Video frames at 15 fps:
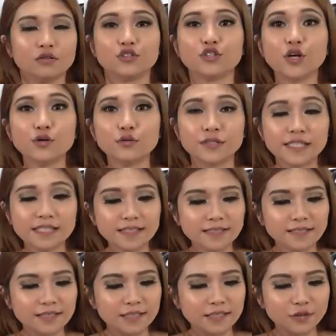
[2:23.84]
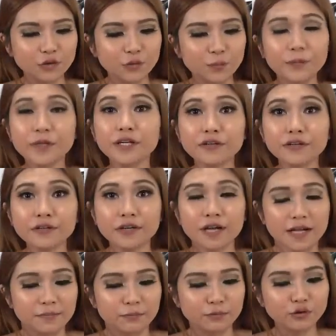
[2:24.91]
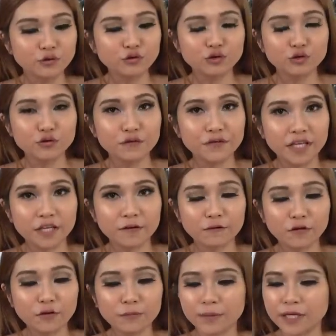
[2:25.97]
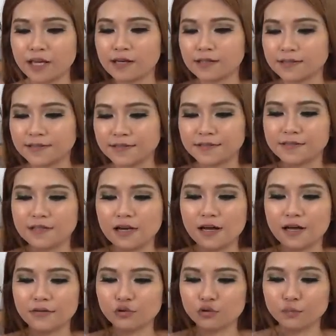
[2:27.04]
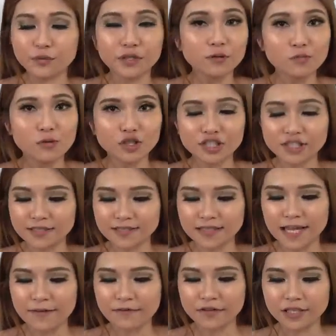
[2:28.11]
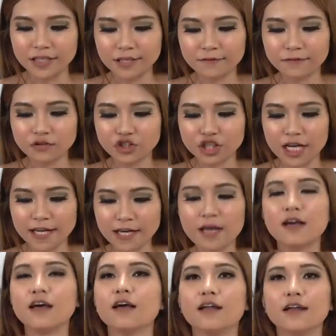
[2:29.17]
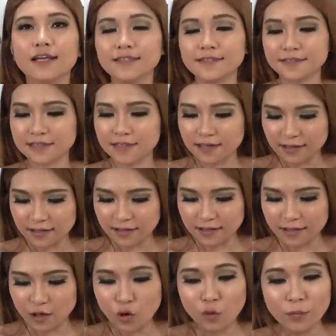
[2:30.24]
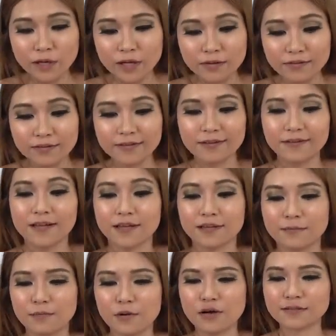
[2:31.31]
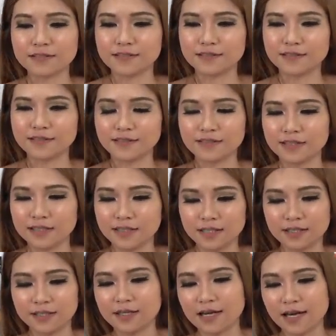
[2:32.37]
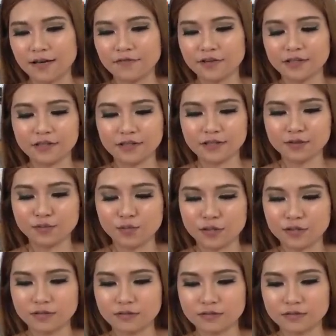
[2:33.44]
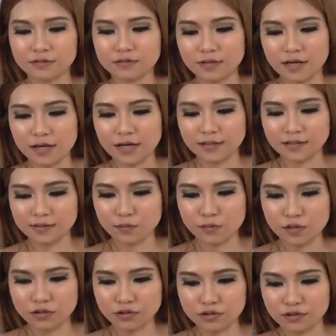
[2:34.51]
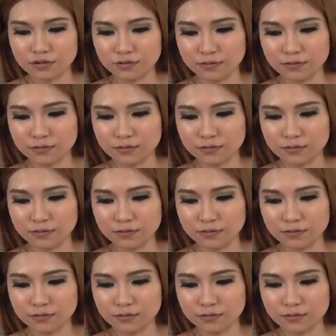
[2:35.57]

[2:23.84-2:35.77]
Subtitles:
So this is the Nubia Bluetooth earphone because the Nubia watch doesn't have an earphone jack. Let's open the box and see. I think this one has the watch.